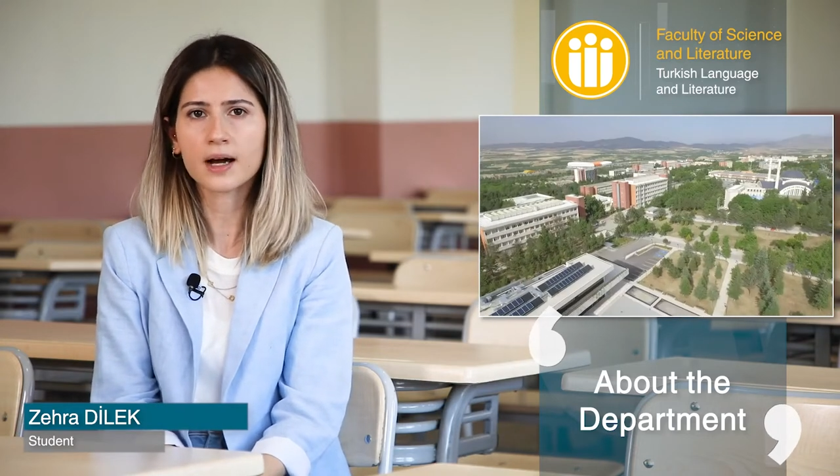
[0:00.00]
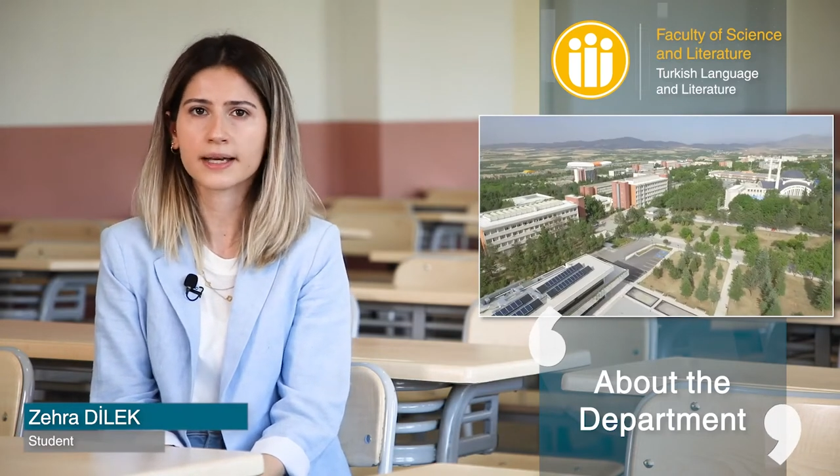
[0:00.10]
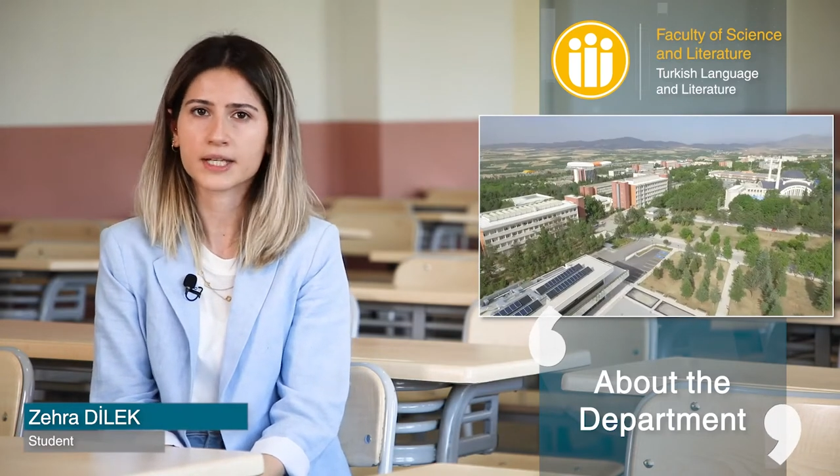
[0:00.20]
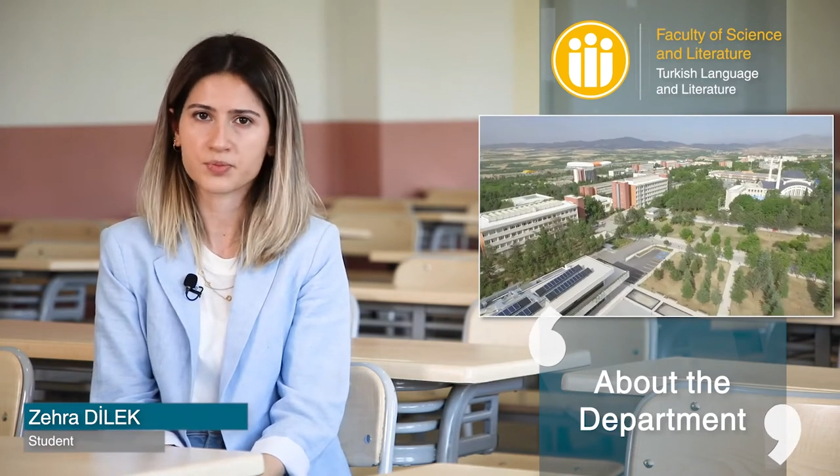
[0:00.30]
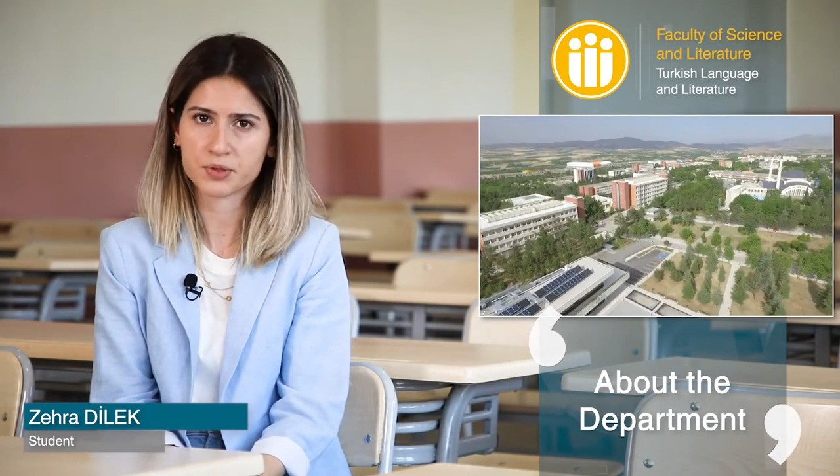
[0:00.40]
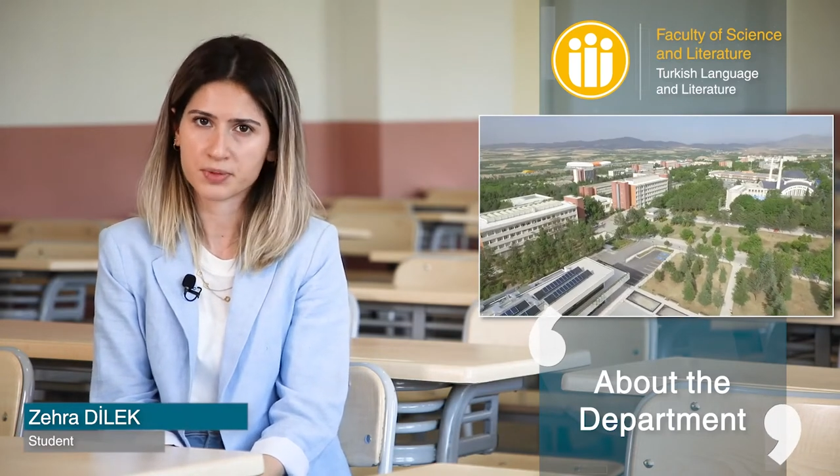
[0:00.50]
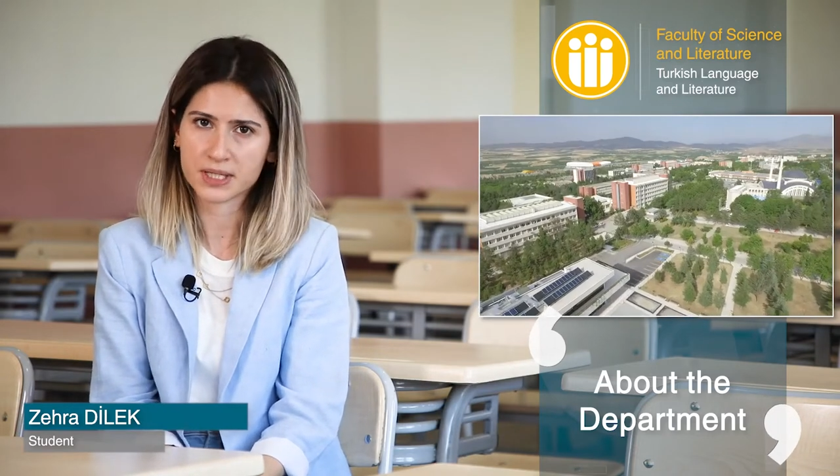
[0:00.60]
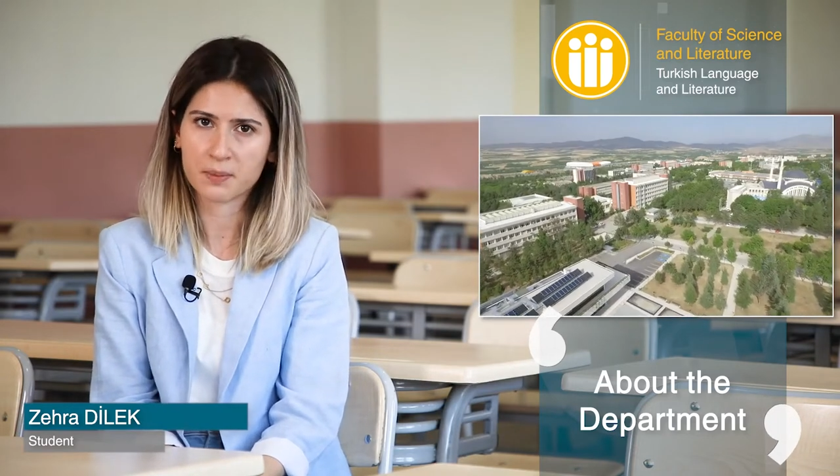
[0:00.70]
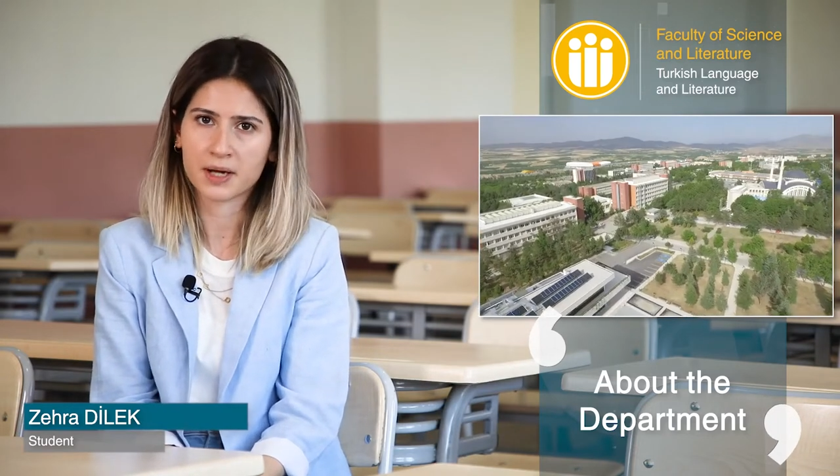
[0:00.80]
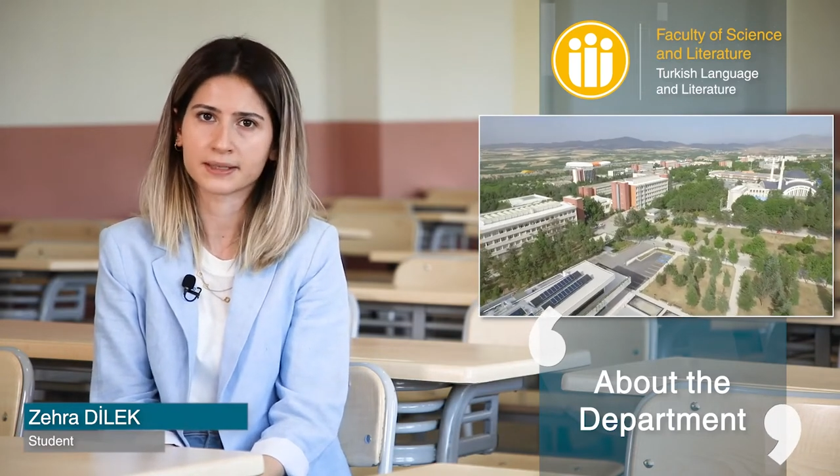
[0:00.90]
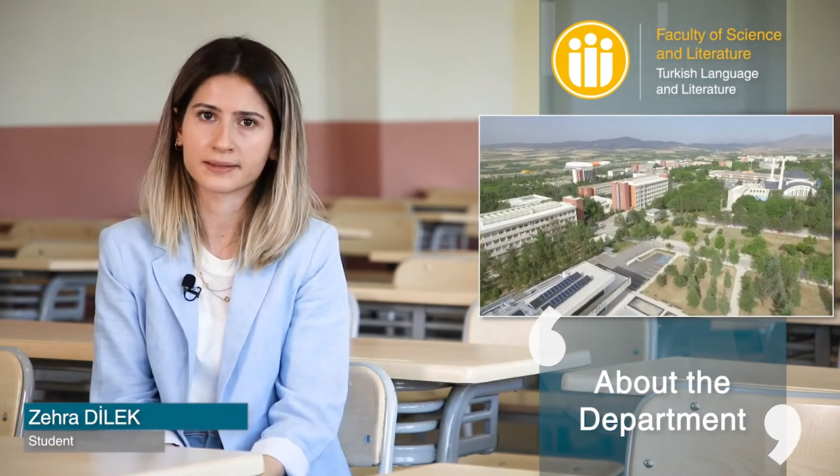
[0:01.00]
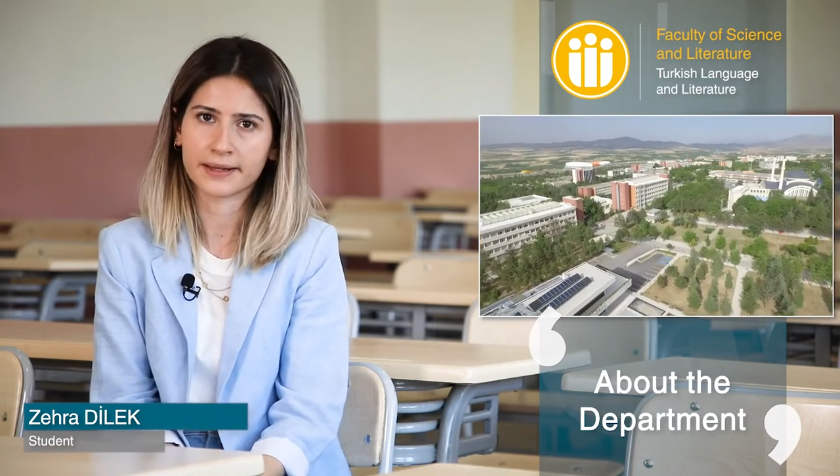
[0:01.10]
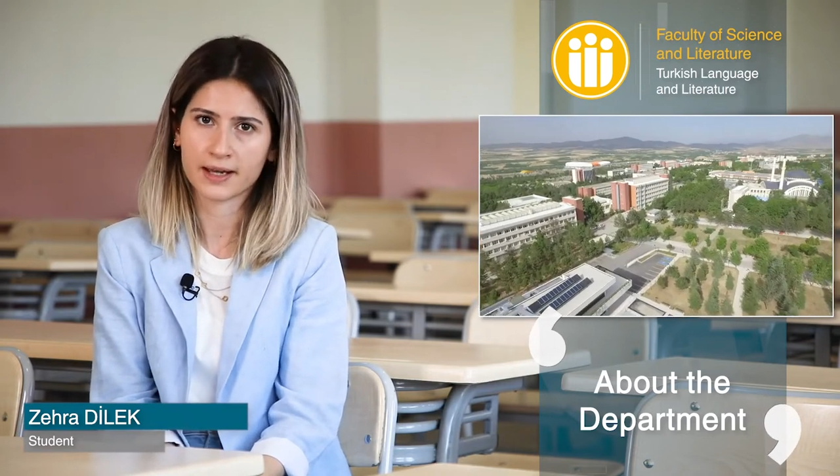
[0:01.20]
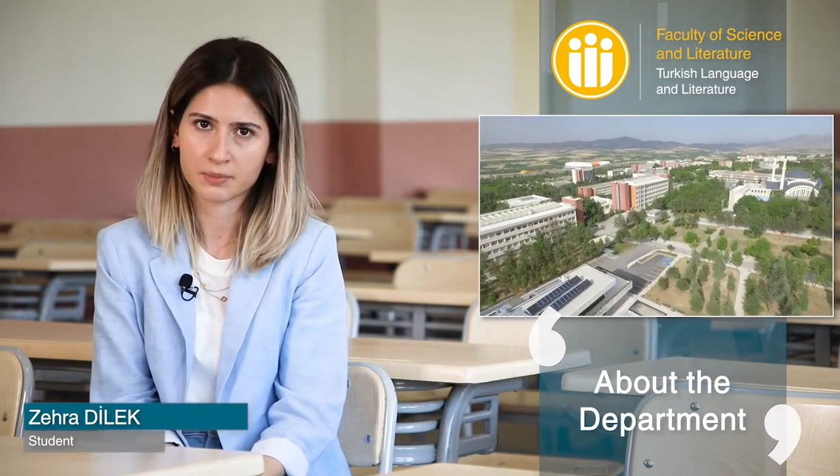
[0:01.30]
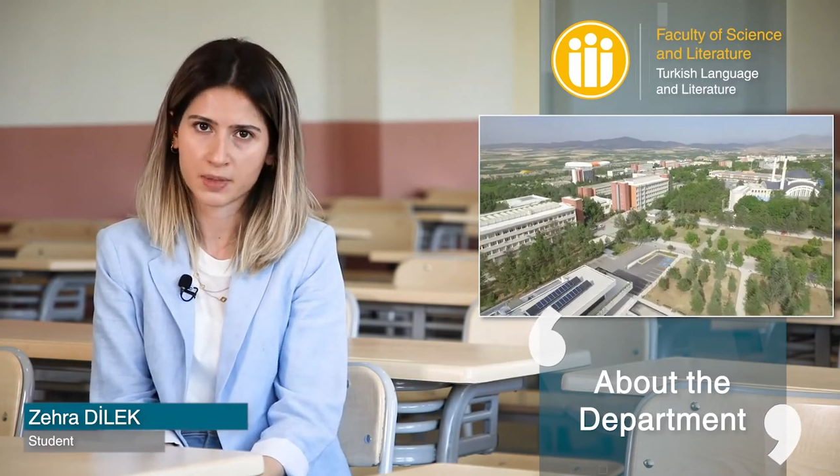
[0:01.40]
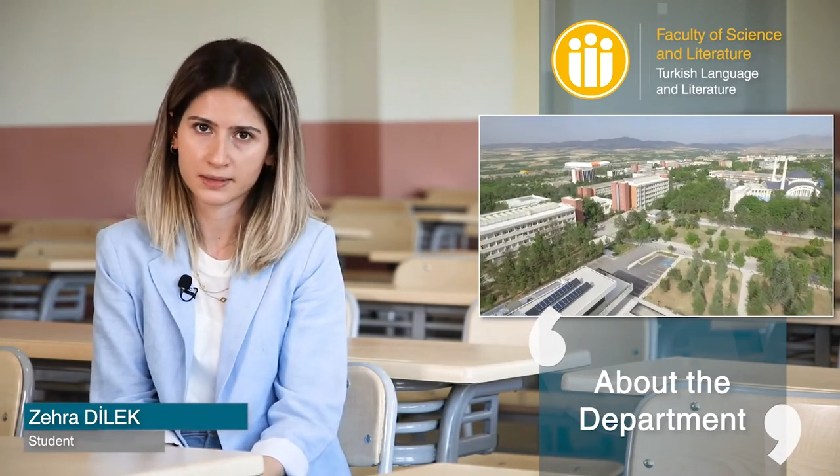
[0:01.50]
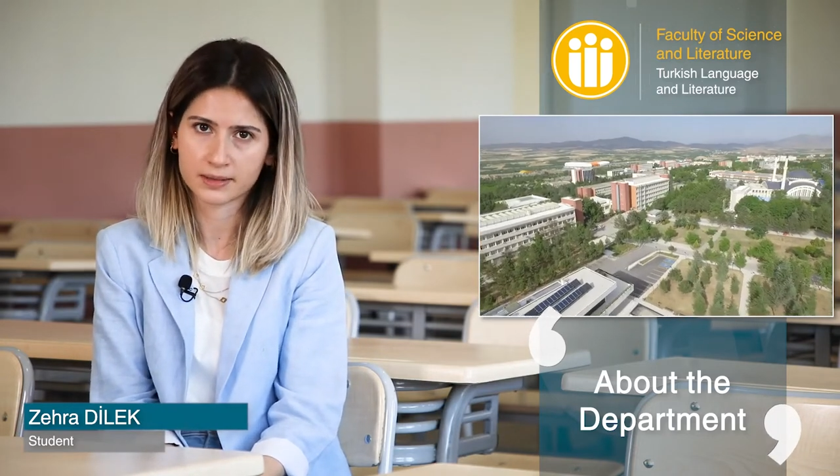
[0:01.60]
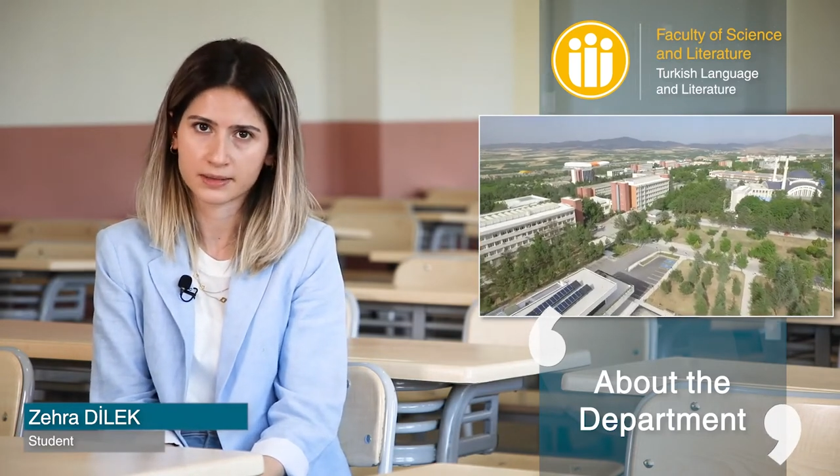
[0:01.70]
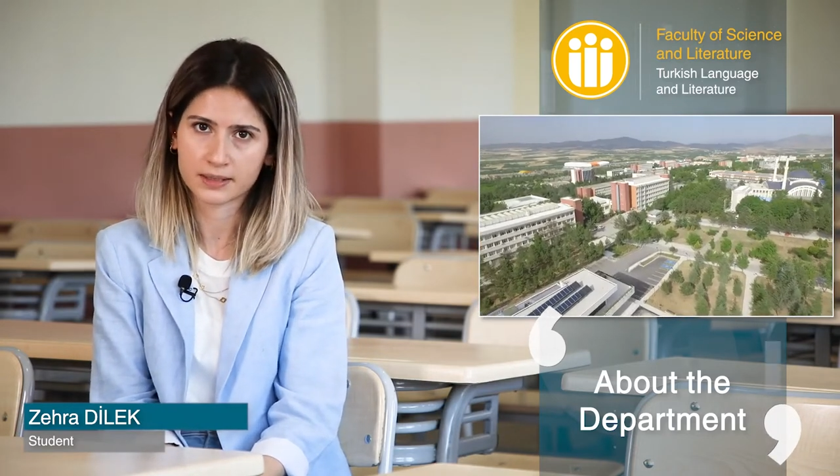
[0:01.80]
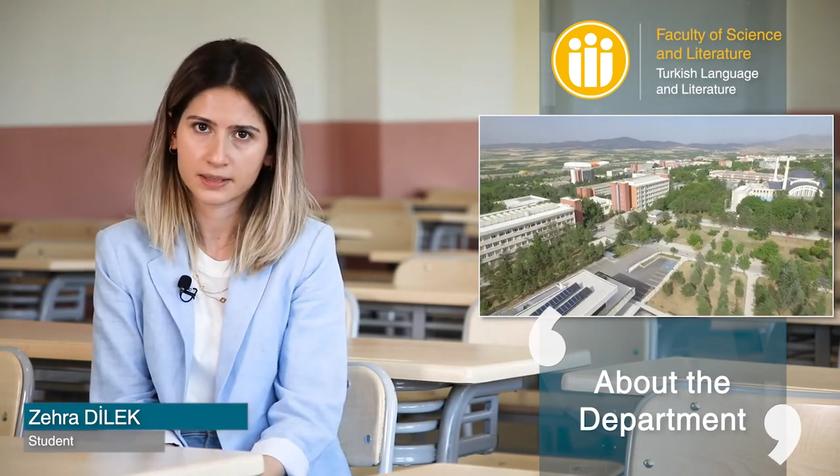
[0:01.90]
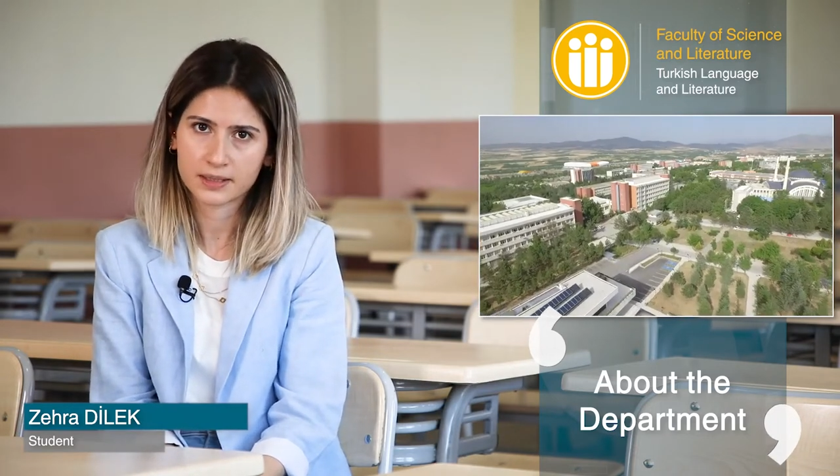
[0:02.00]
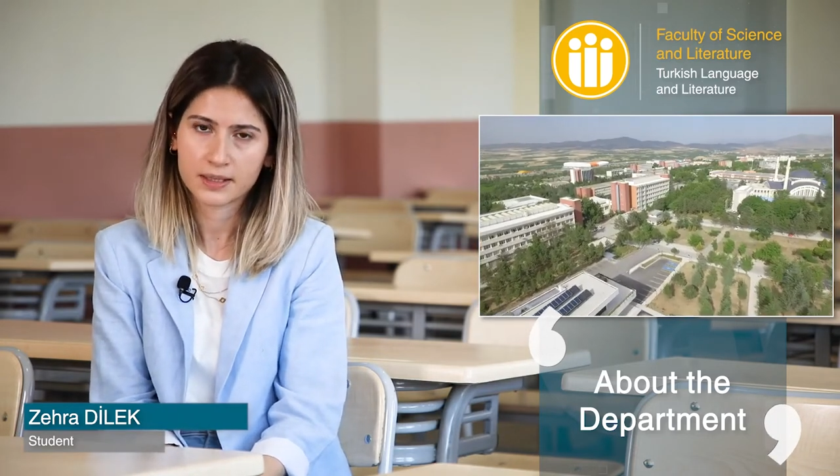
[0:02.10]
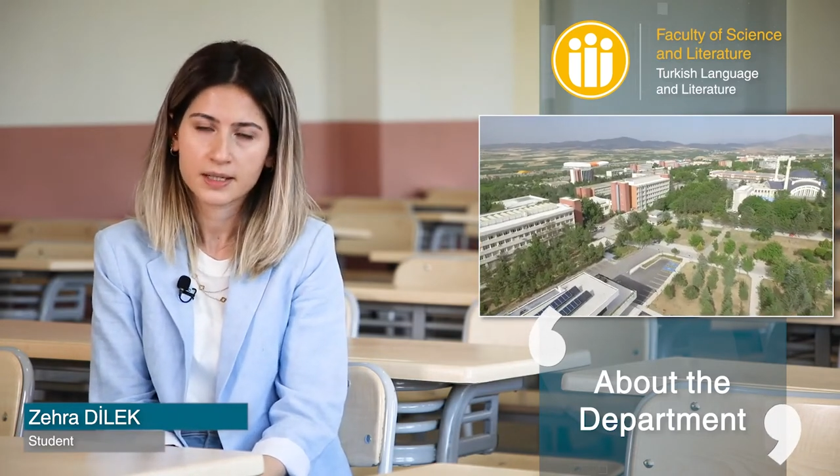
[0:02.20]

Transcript: about domestic and world economies.